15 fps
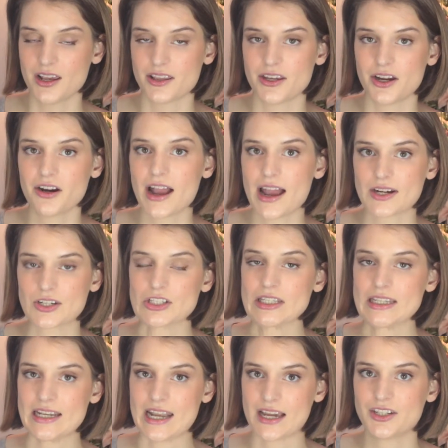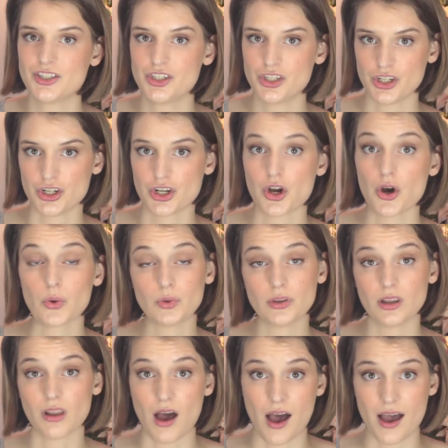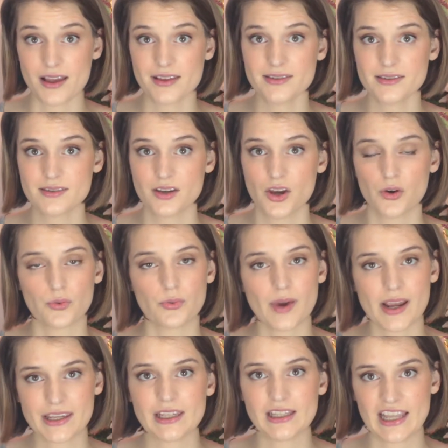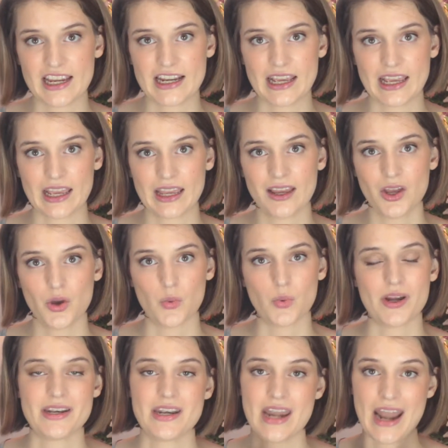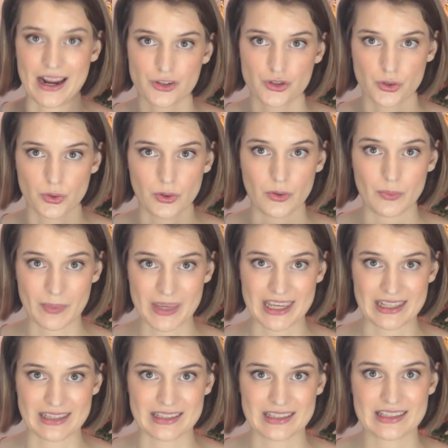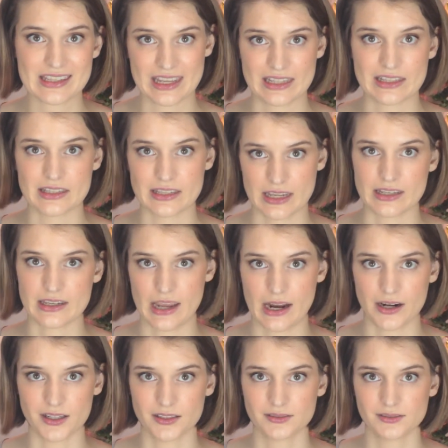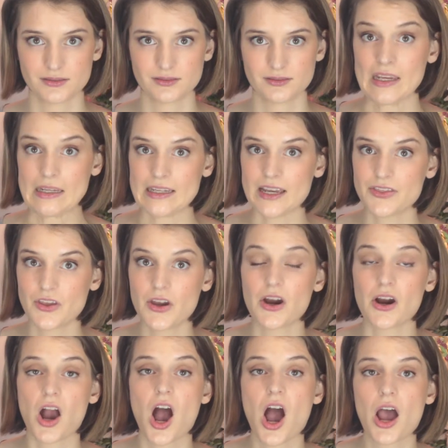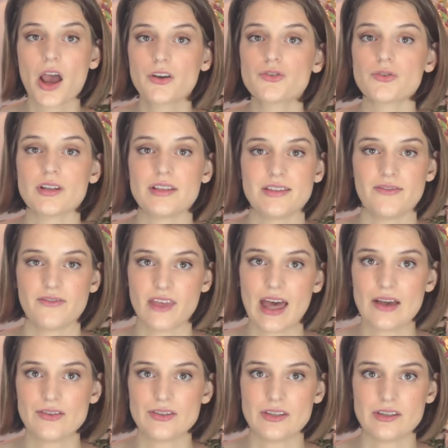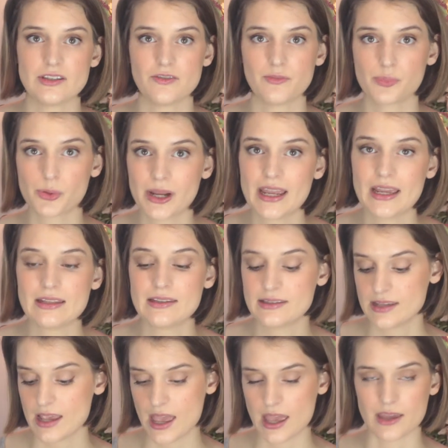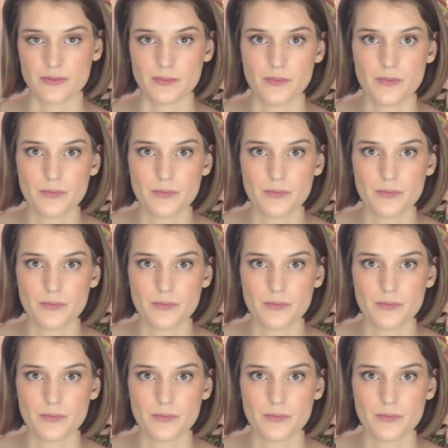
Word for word: there are actually next to no laws regulating what natural means in skincare. Yet there are hundreds of thousands of brands and